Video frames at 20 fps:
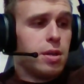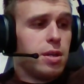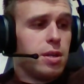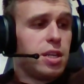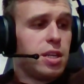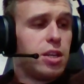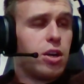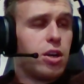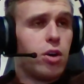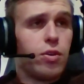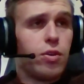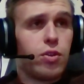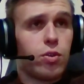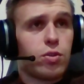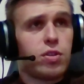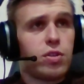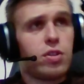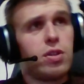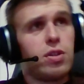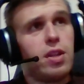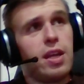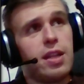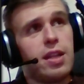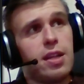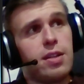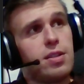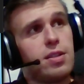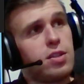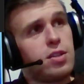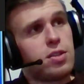You know, there and
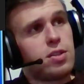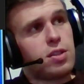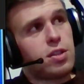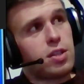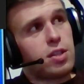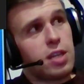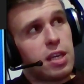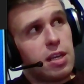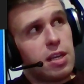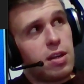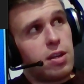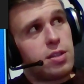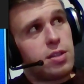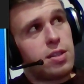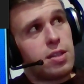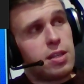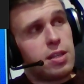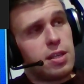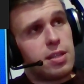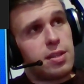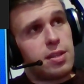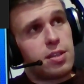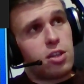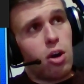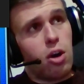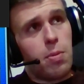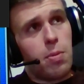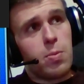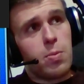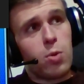then to, to get on to the the
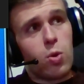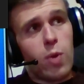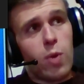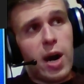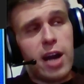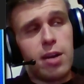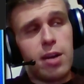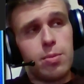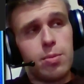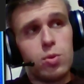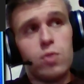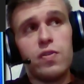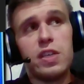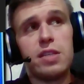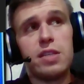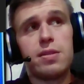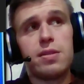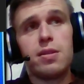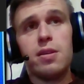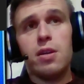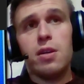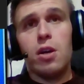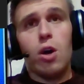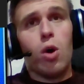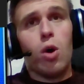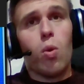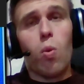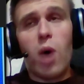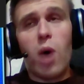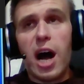Tobey Maguire movies,
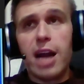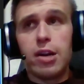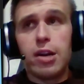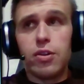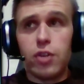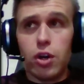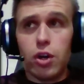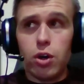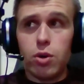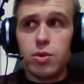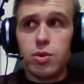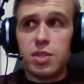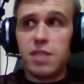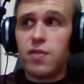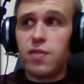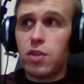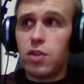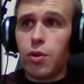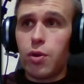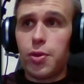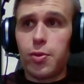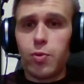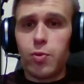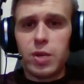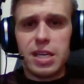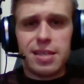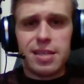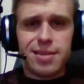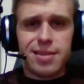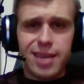why are those, even though
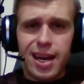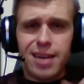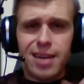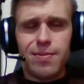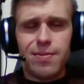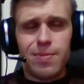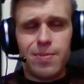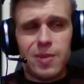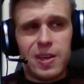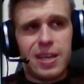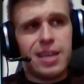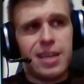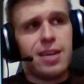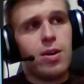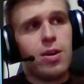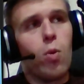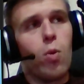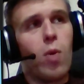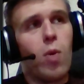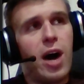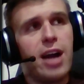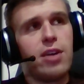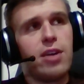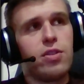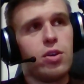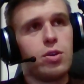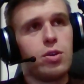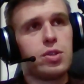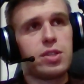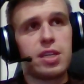three is kind of meh, why are
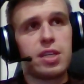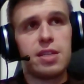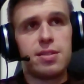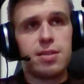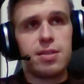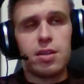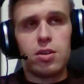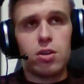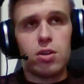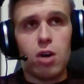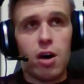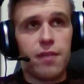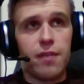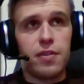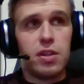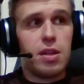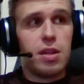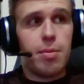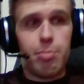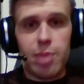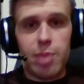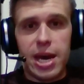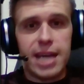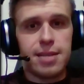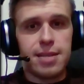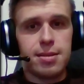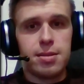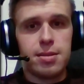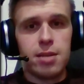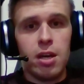those considered often the
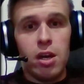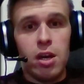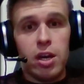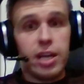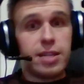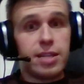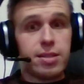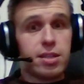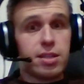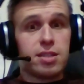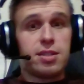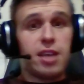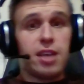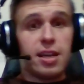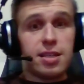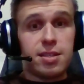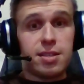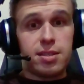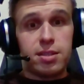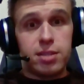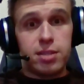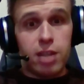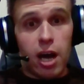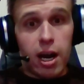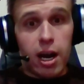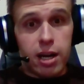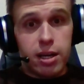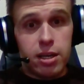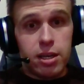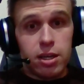best? It's because they
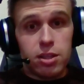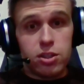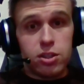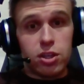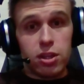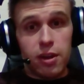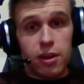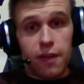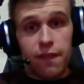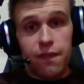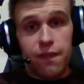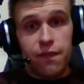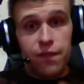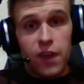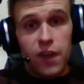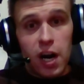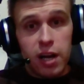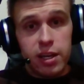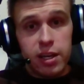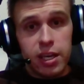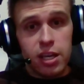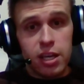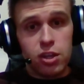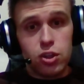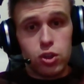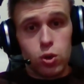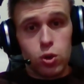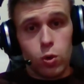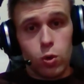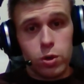stuck to the fucking
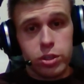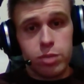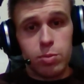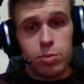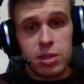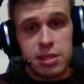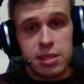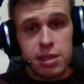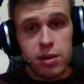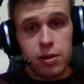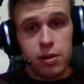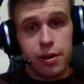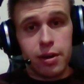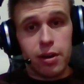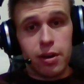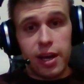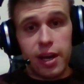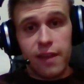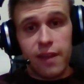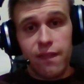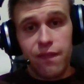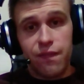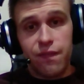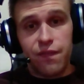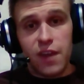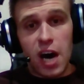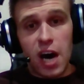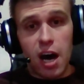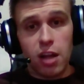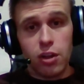source material and
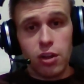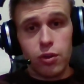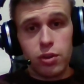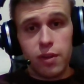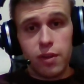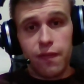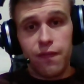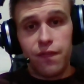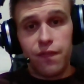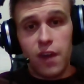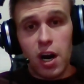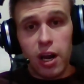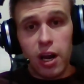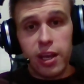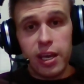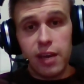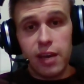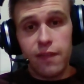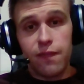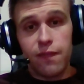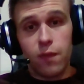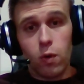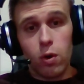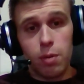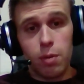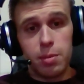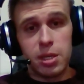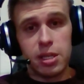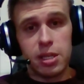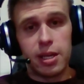followed the fucking
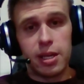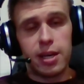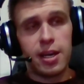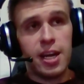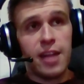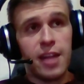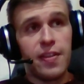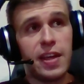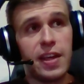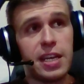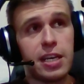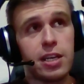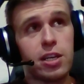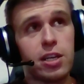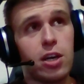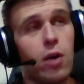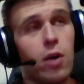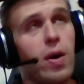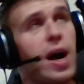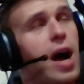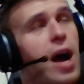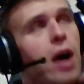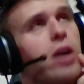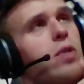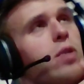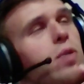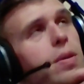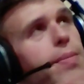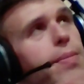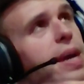formula. They didn't go, how
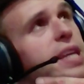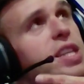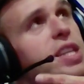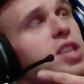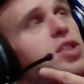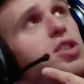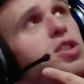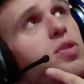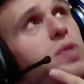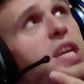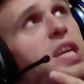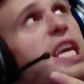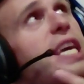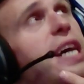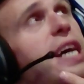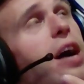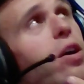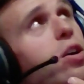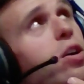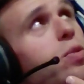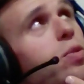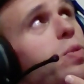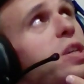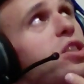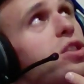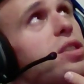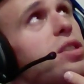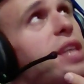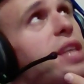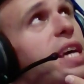can we make this unique? How can we
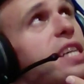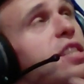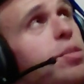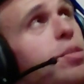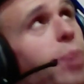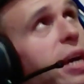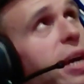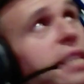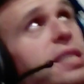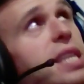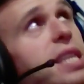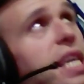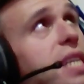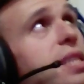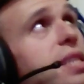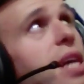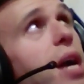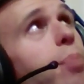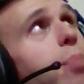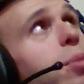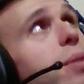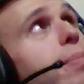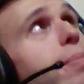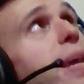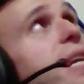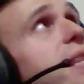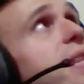just like spice things up and make